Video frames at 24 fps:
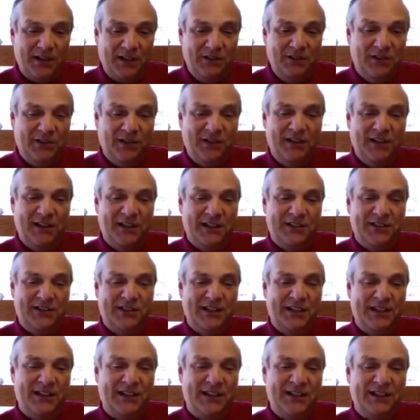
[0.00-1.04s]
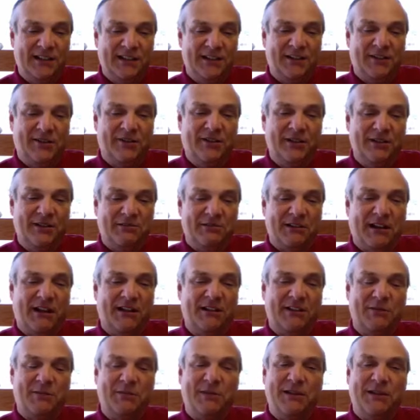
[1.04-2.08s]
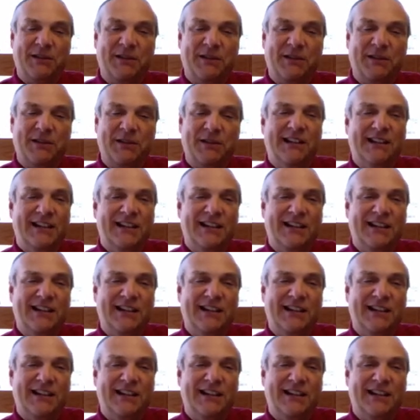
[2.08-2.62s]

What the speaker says: So you can see in the current drought it's been